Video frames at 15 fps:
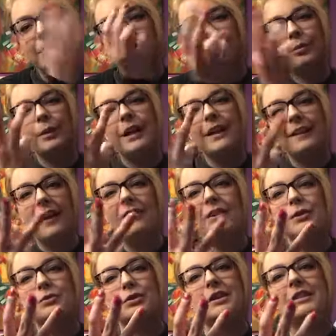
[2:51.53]
Three love
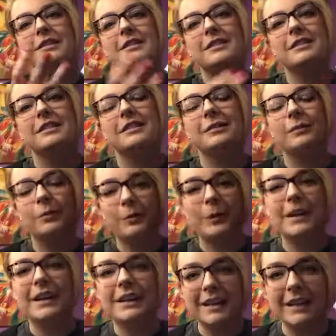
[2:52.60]
interests. We
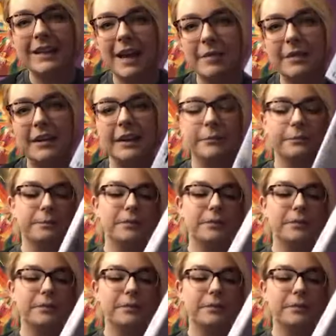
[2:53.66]
didn't need that many.